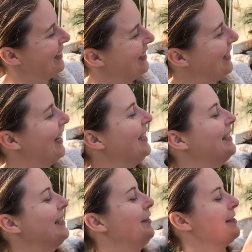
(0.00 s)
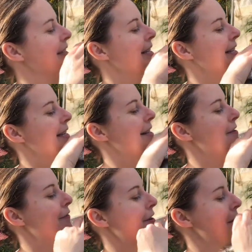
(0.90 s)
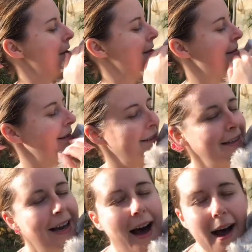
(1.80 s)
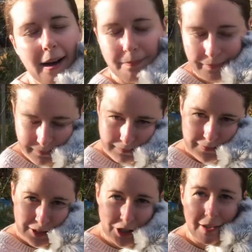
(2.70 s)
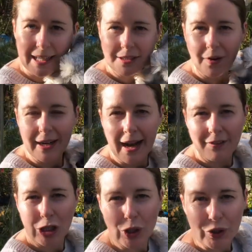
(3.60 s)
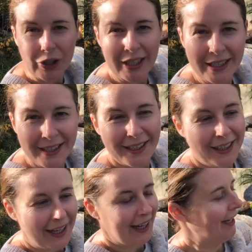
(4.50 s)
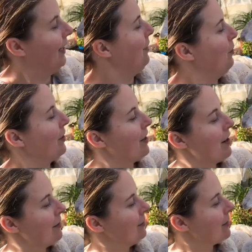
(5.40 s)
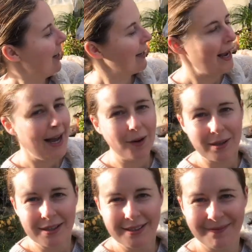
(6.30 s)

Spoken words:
Yes, you've got seeds in your fur. So let's go and have a look what the garden looks like now.